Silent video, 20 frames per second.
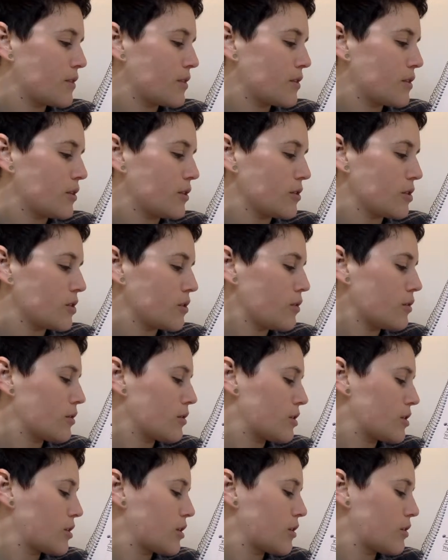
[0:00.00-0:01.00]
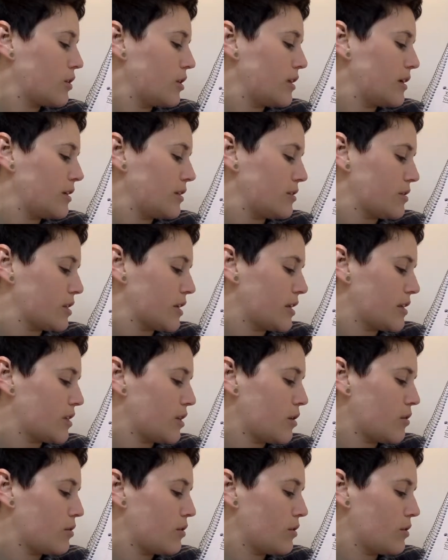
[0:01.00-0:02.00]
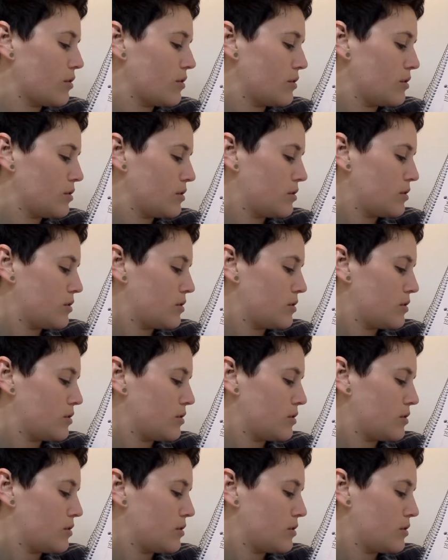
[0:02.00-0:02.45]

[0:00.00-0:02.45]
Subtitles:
You'll circle it, you'll say total.